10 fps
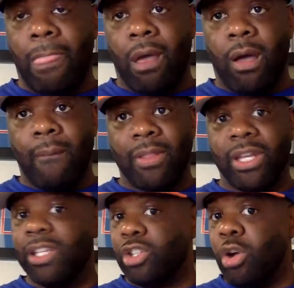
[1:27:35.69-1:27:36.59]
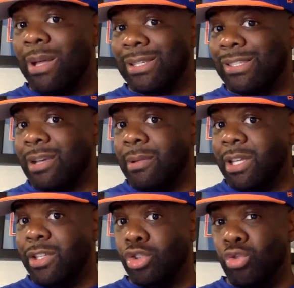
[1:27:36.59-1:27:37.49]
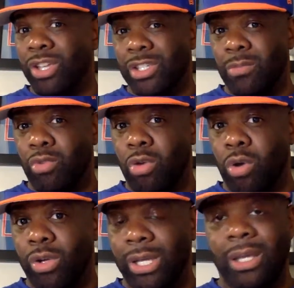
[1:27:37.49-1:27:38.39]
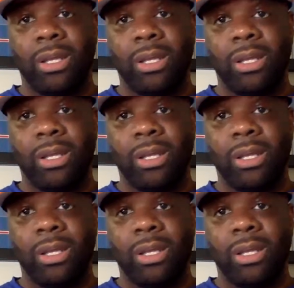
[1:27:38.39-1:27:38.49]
I think he needs to go back to the summer league too, get some more work in.